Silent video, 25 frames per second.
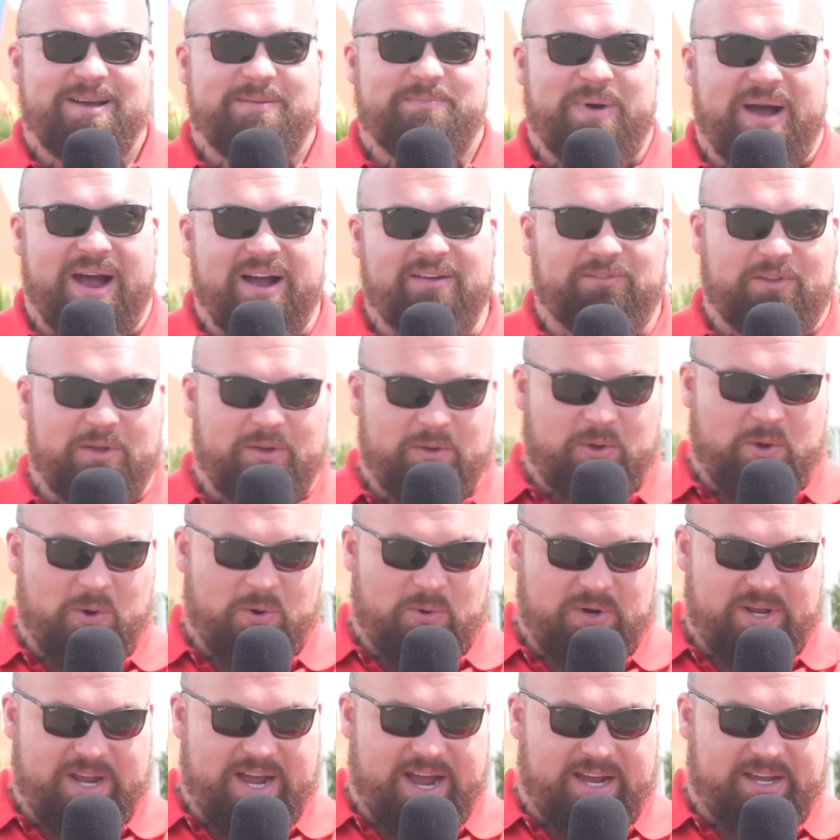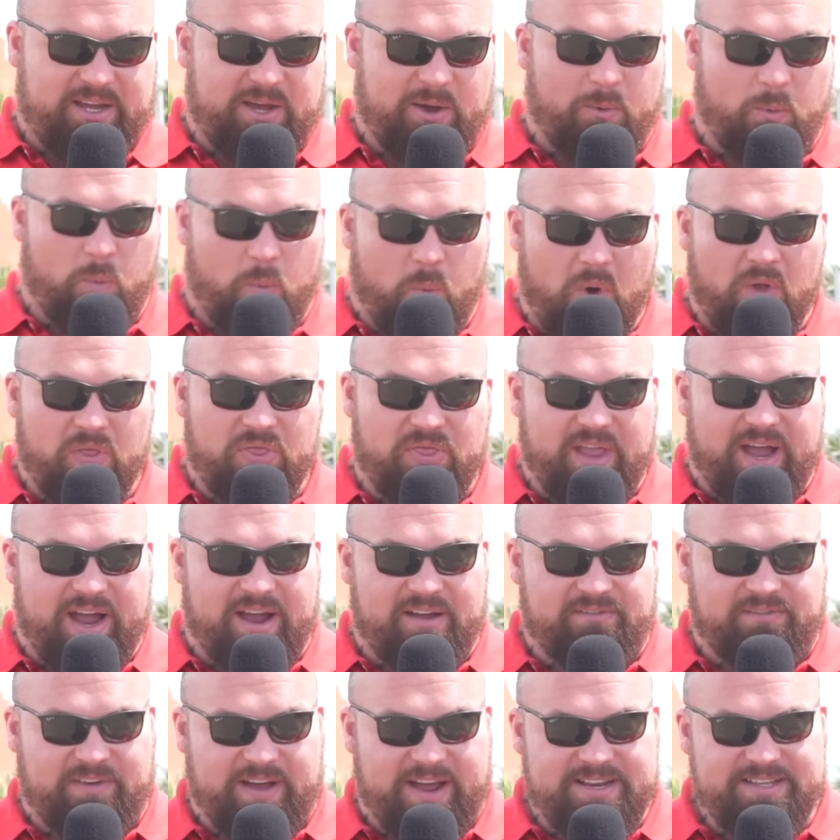Pavlo Kordiyaka won that
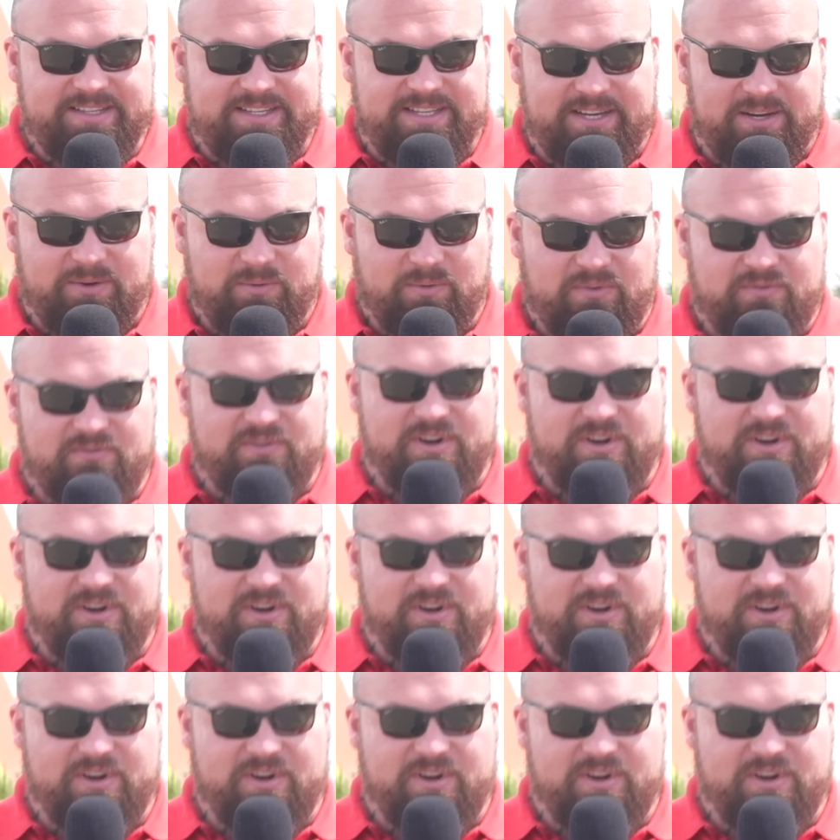event with